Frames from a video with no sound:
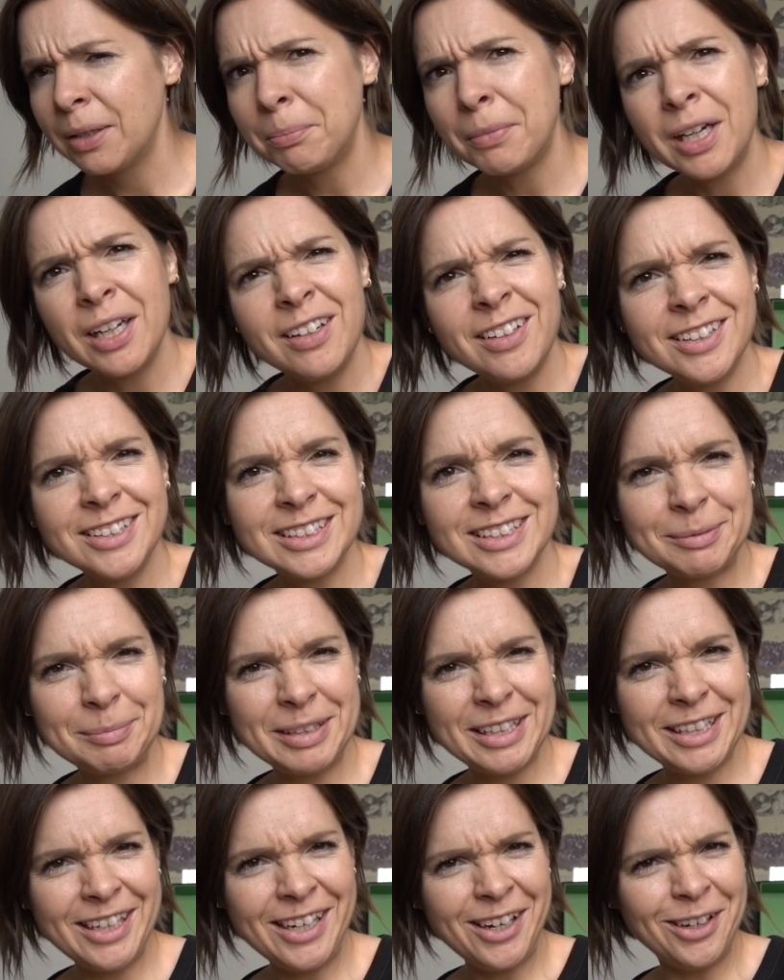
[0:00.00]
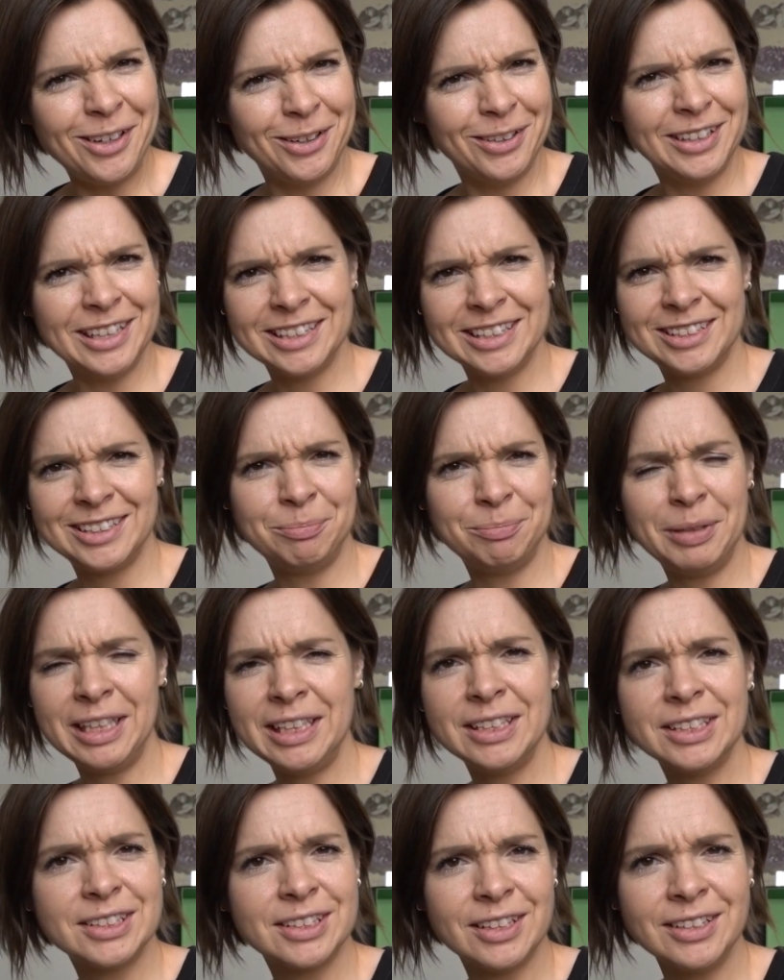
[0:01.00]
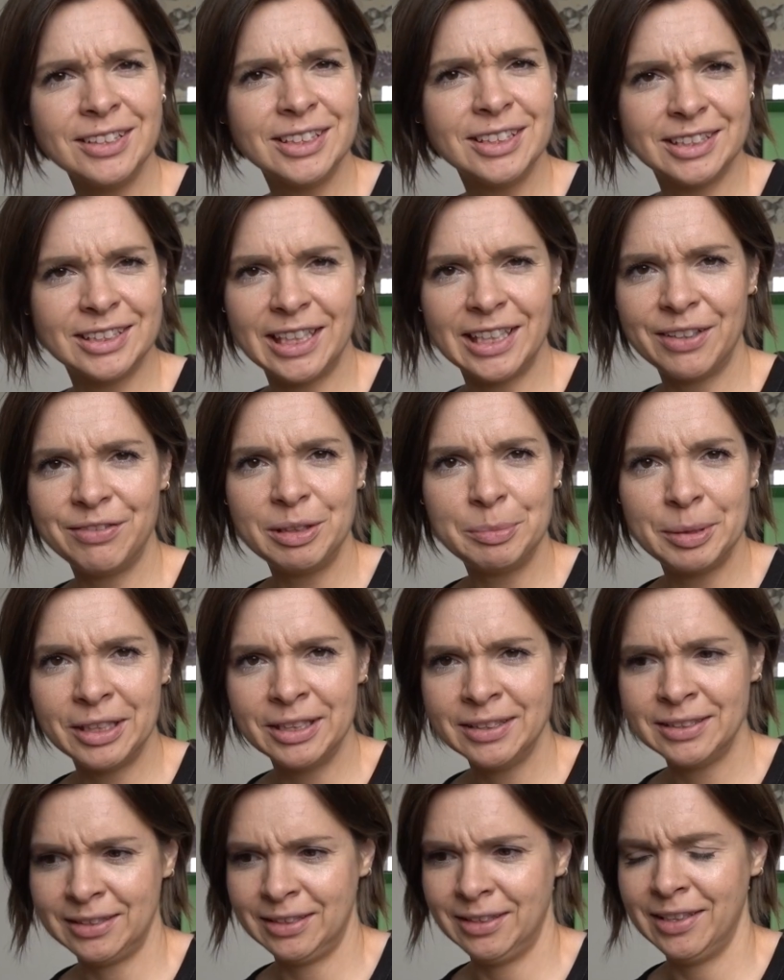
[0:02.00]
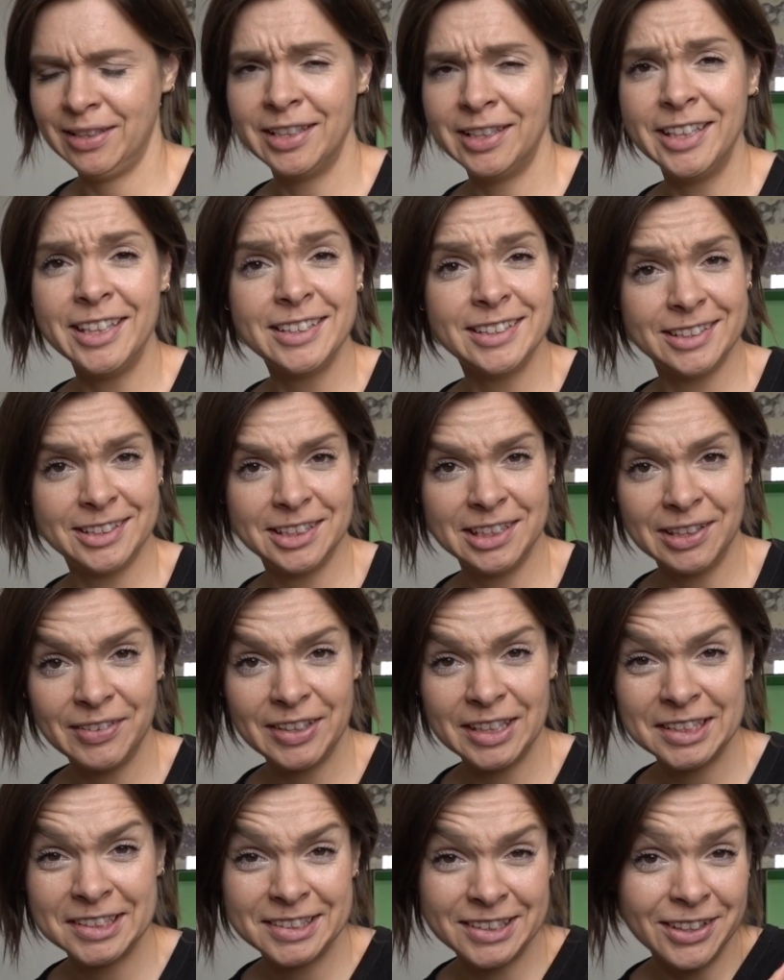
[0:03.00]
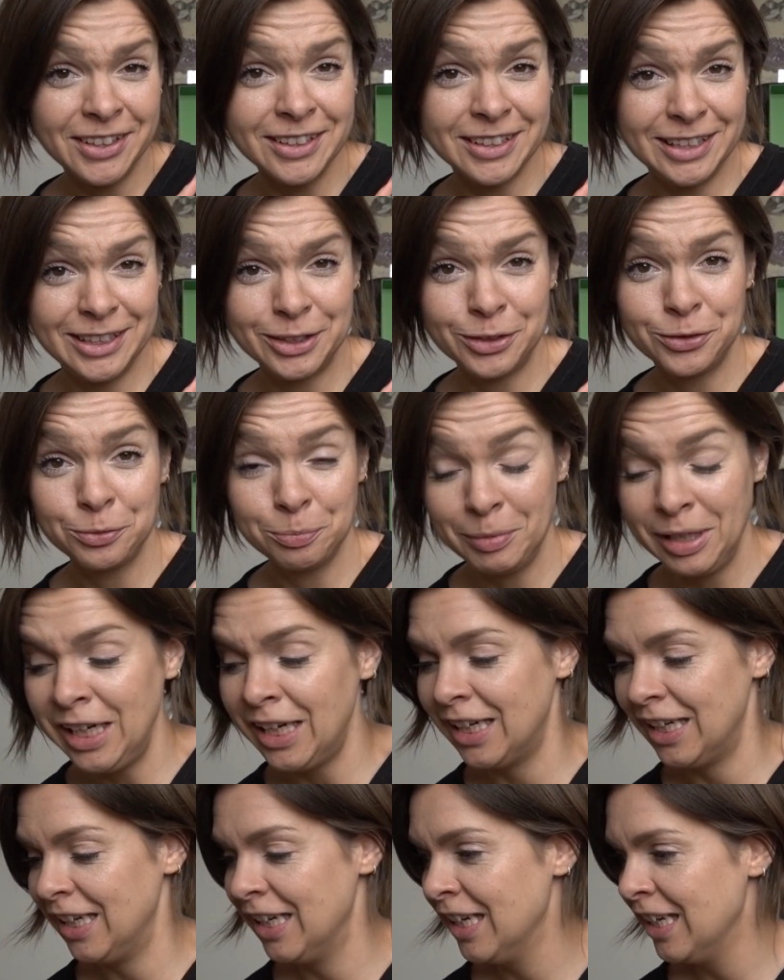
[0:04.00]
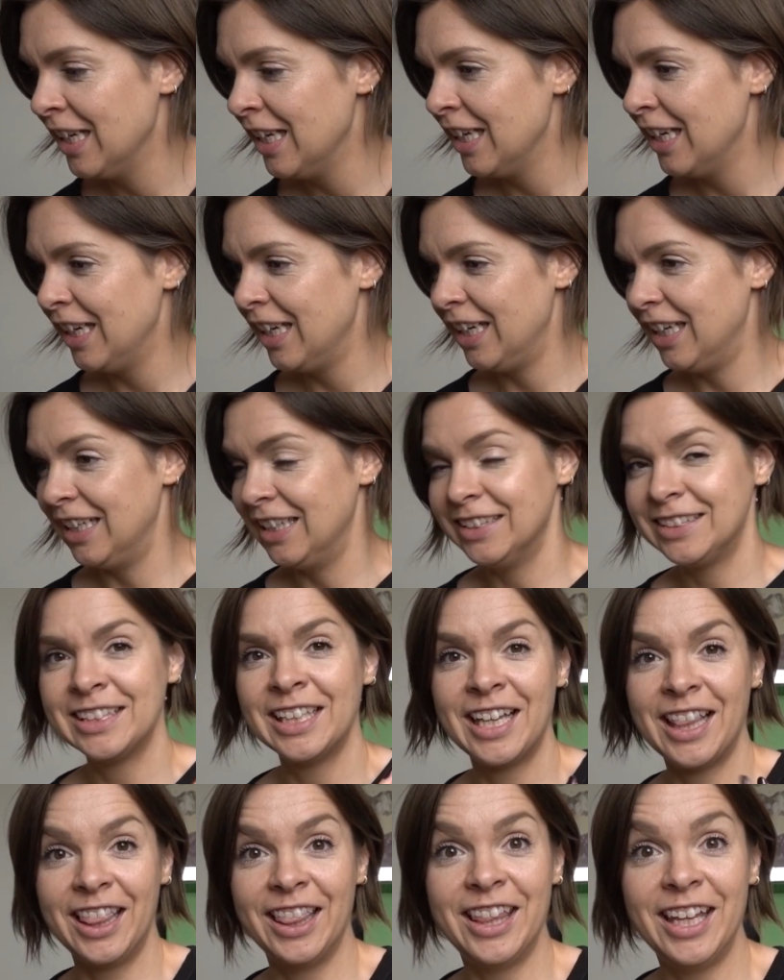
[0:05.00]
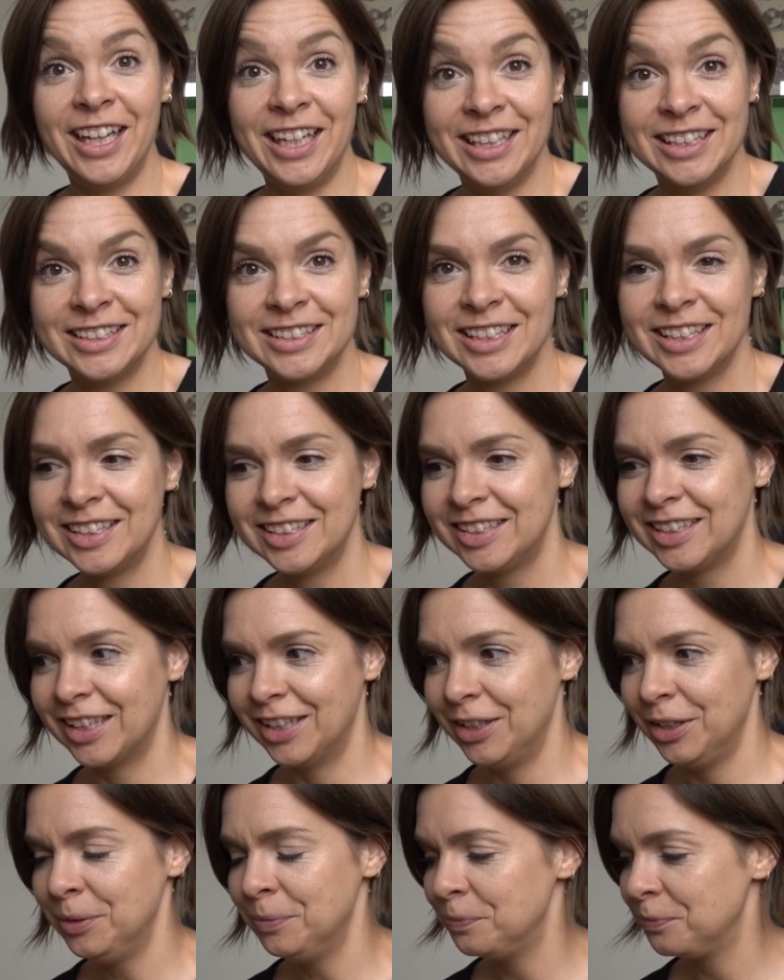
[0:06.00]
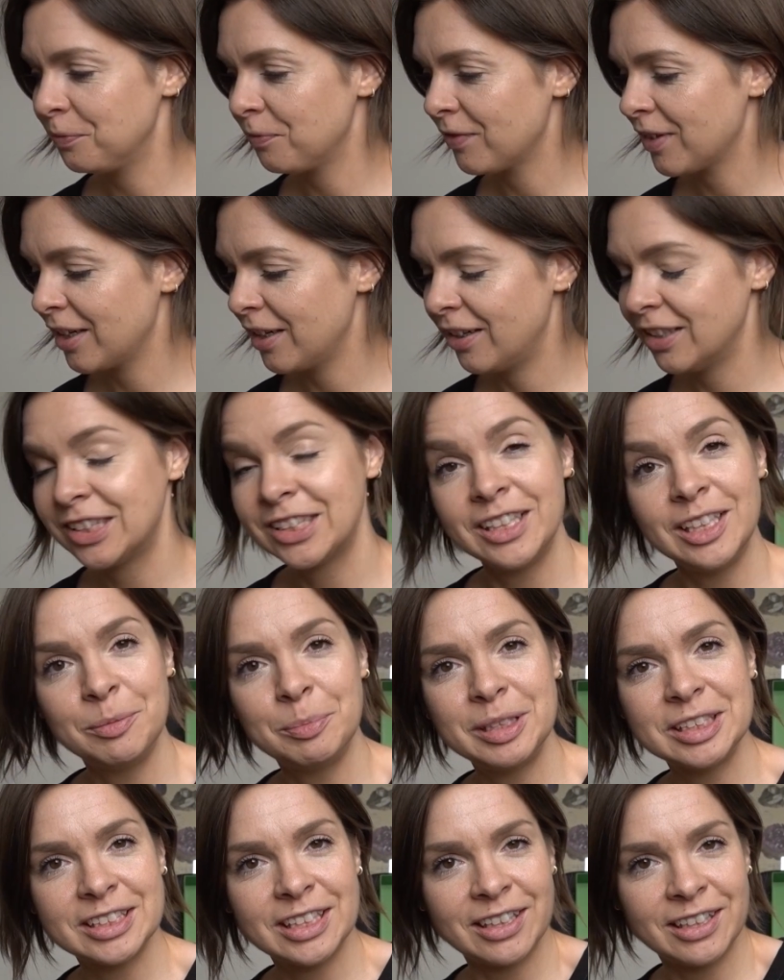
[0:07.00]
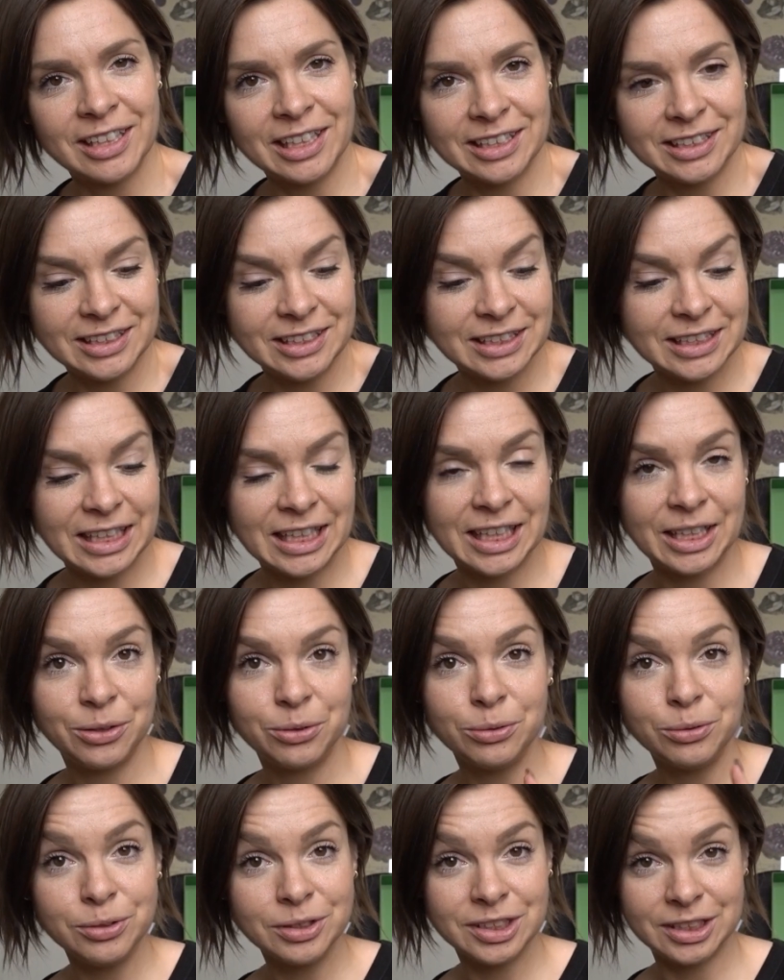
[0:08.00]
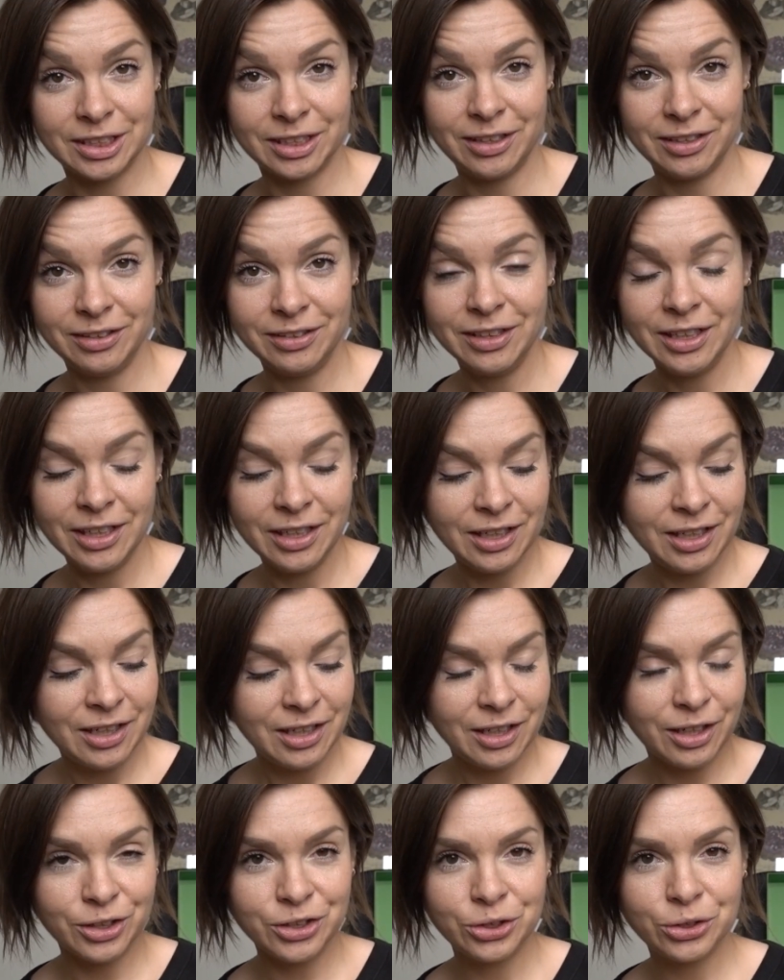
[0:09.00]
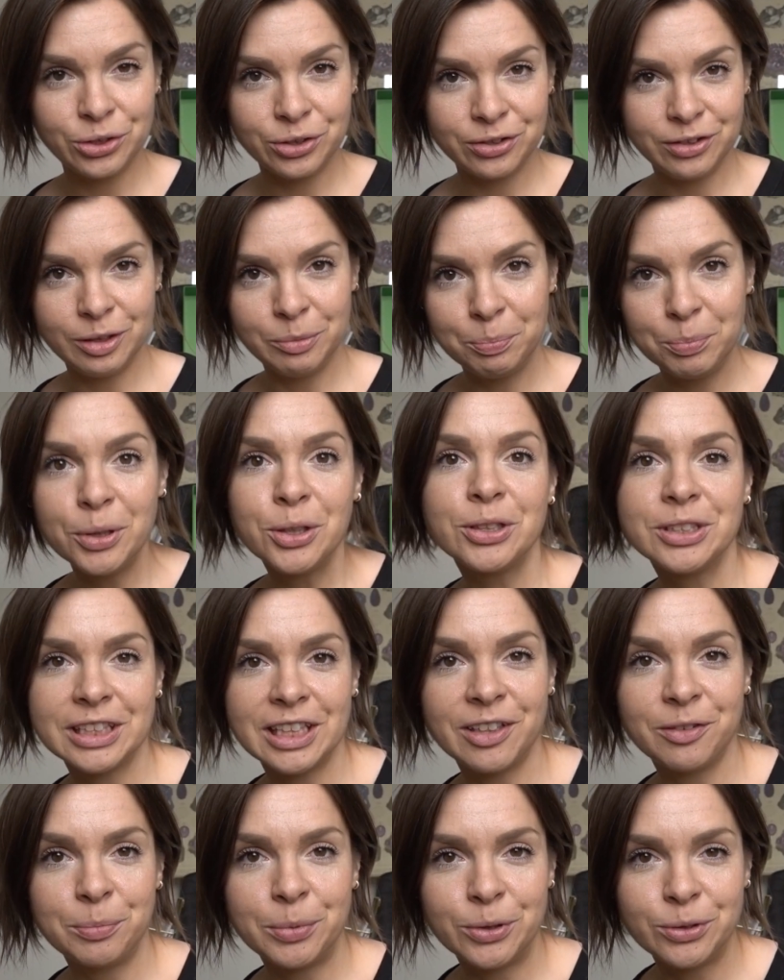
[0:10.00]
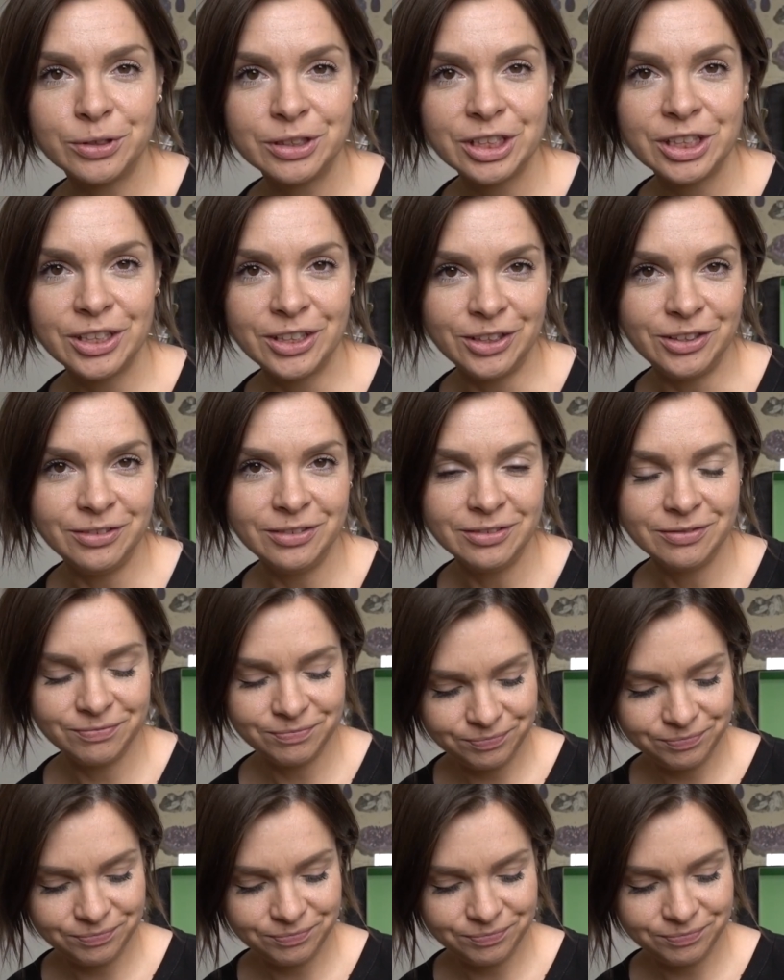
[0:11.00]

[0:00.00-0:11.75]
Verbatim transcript: Might learn something new. There's many sides to every person, and this is another side of me, is this. So I'll show you the bits that I added, and also I'll talk through the books that I bought too.